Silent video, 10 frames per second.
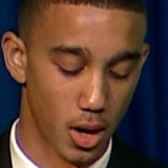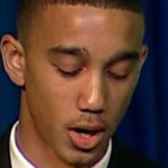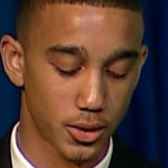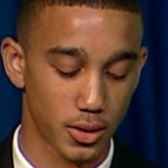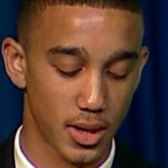
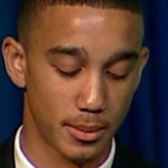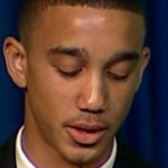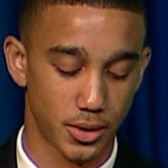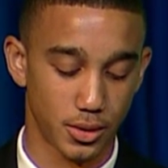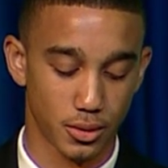All through
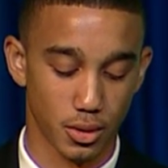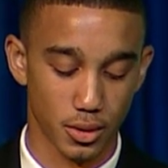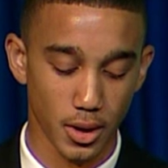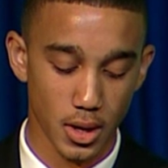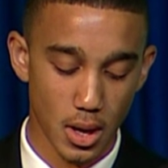elementary
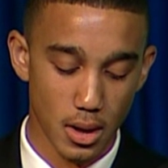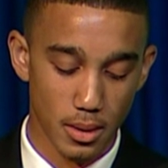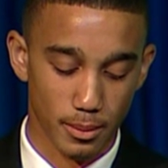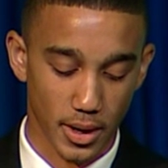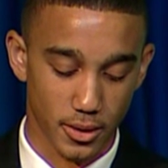school,
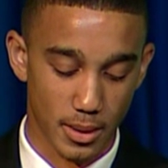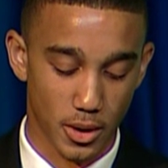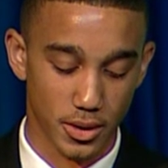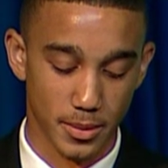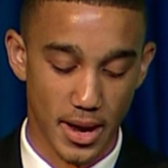my
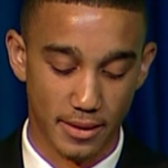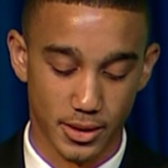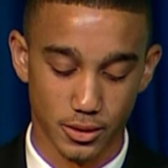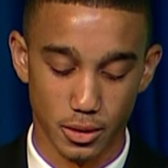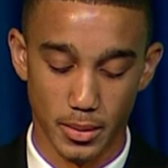grandma was my
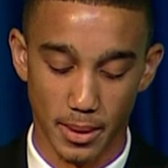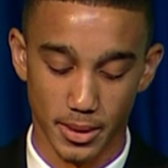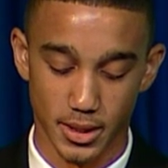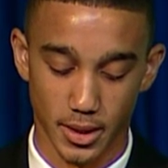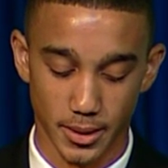after-school
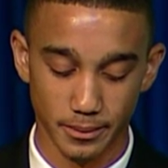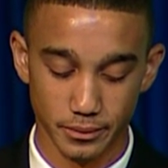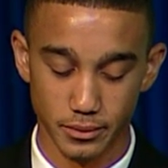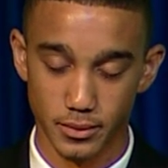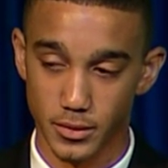babysitter.
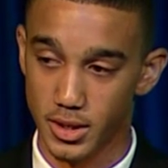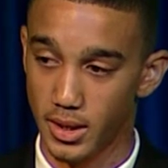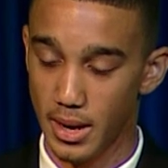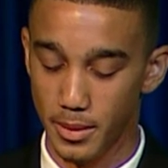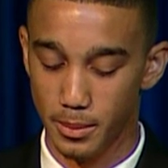She
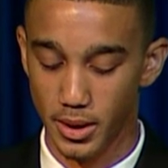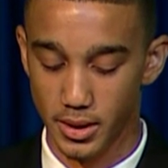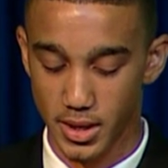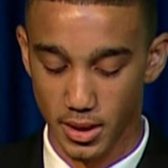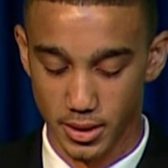kept me
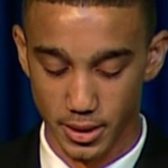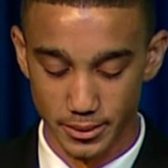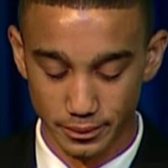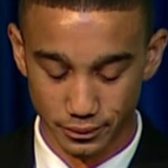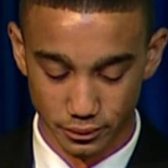pretty sheltered.